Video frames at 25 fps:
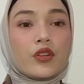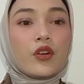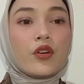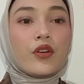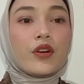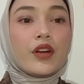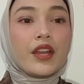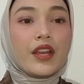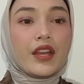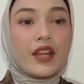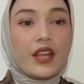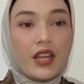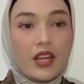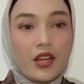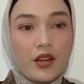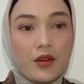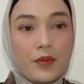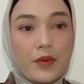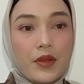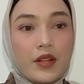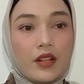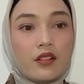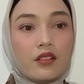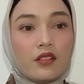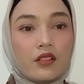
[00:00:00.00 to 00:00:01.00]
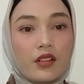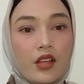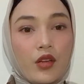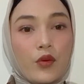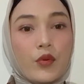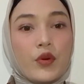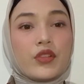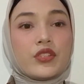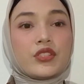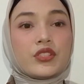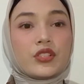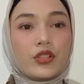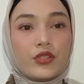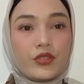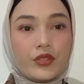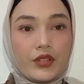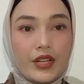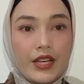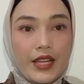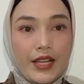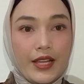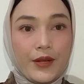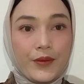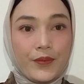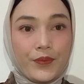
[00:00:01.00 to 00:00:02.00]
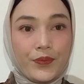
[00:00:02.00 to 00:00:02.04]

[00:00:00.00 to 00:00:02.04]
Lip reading: or inhibit language learning.